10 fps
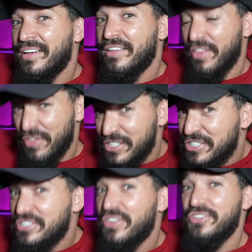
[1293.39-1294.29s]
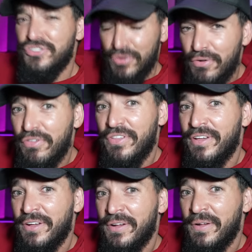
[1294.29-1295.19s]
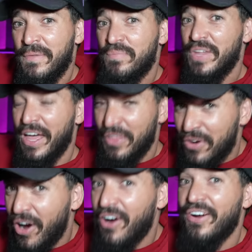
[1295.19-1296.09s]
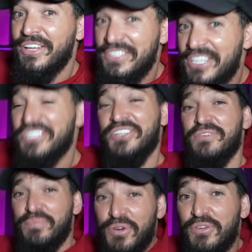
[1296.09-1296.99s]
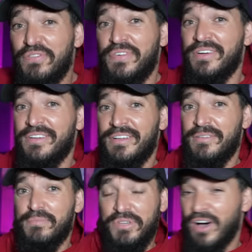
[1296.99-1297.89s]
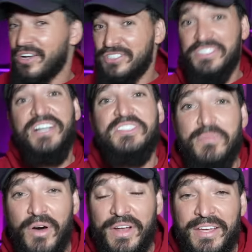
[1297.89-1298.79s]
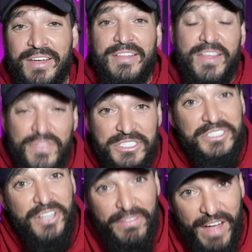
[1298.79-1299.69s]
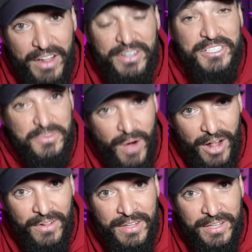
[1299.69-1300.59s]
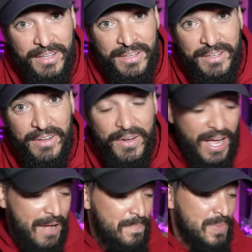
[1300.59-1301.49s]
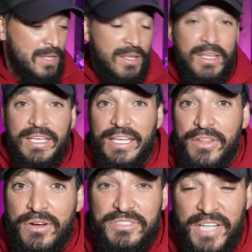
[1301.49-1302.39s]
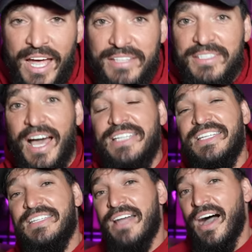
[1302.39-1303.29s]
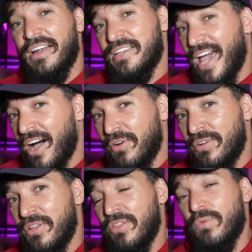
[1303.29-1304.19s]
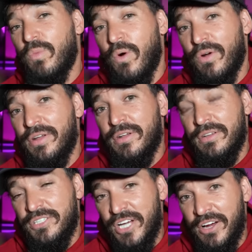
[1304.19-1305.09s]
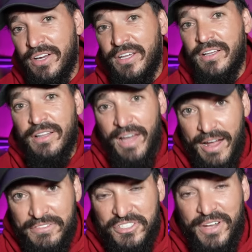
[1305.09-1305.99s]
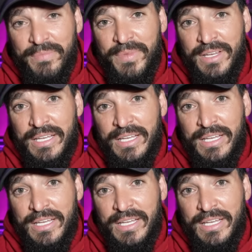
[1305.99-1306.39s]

that this is the truth, and there are additional proof beyond just testimony that this is all valid as well, okay? In those nights, I did not count the Warren charity live stream.